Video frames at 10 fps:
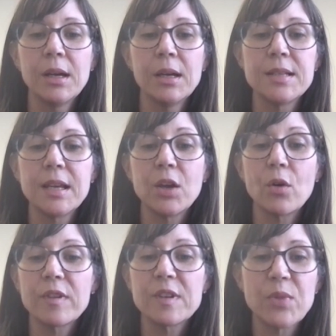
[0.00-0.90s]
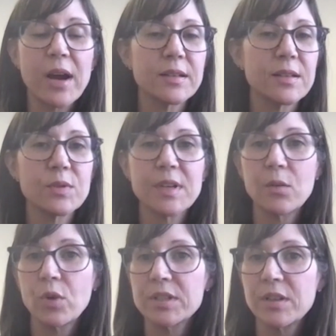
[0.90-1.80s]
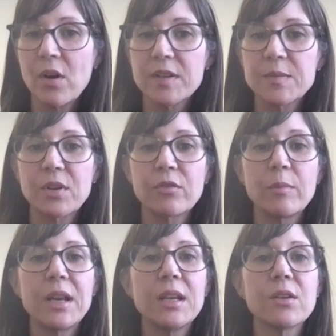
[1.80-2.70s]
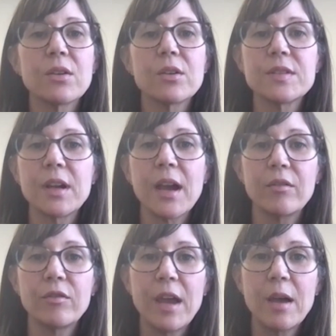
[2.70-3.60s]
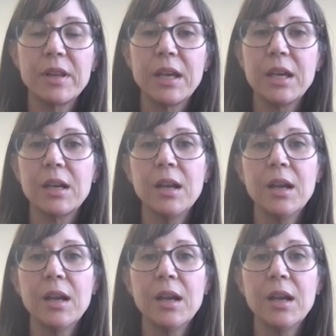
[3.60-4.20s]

taking over this practice was I'd worked in the hospital for many years, and I had a family, and